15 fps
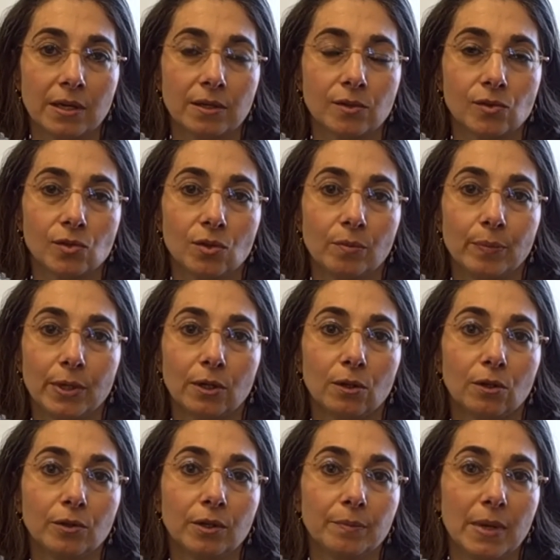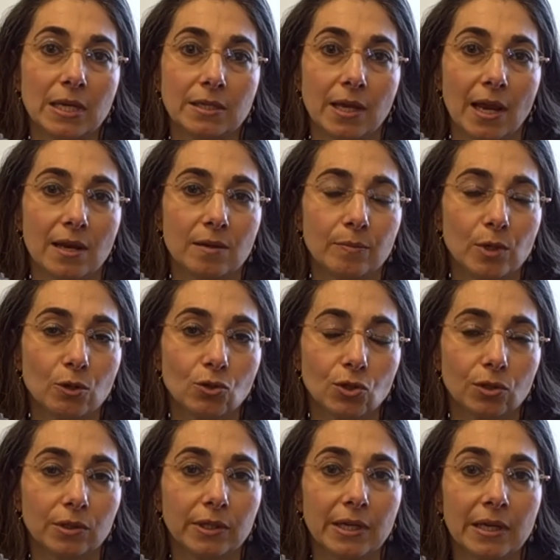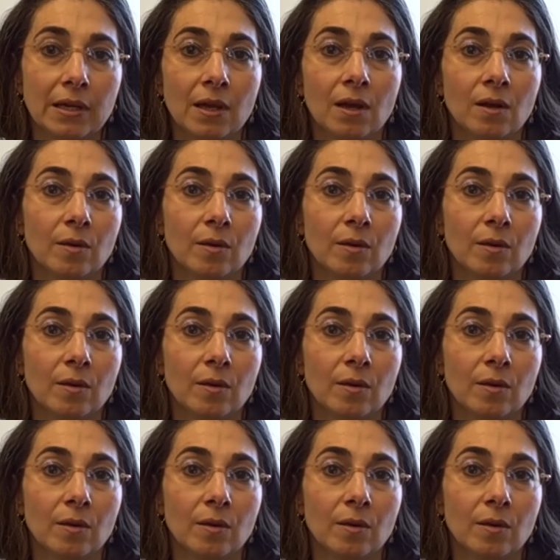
is to build and maintain a mutually